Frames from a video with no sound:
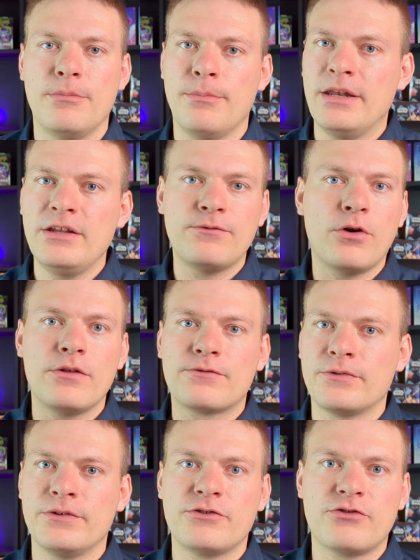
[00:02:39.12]
Many fall for
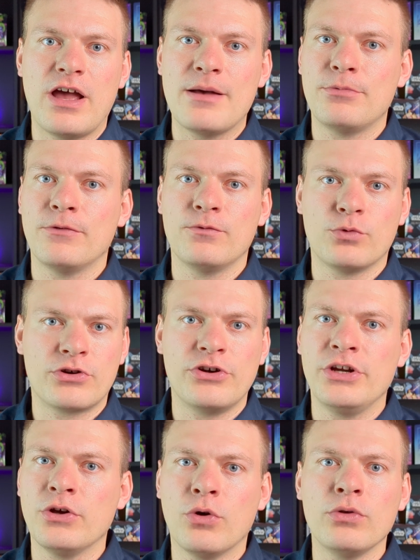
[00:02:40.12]
the trap of
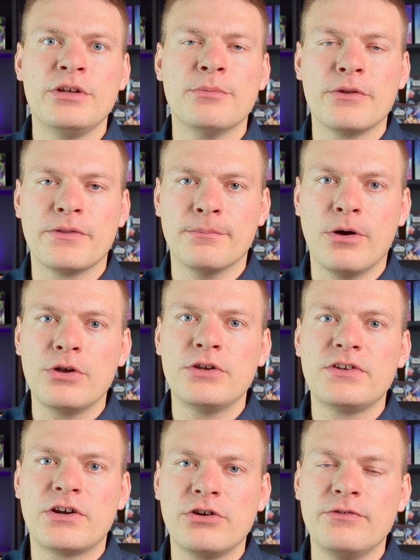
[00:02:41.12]
worrying only about the
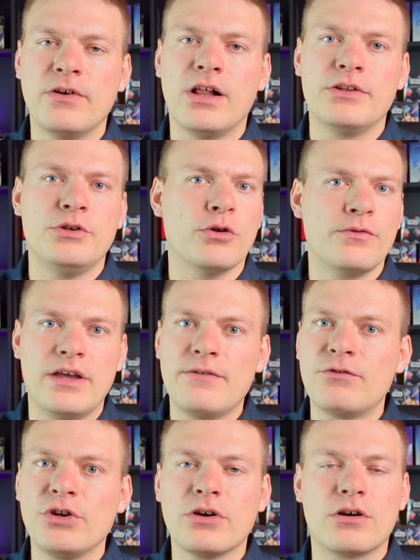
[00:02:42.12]
monetary value of
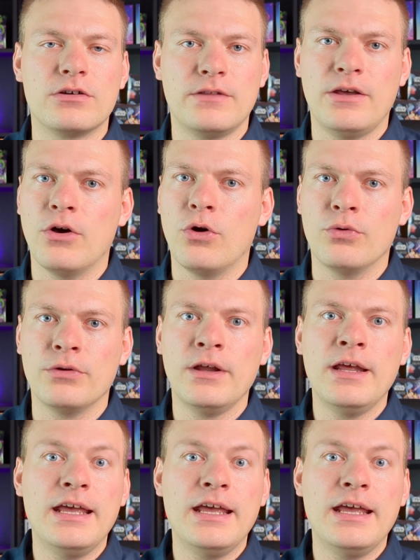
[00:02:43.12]
every card they own,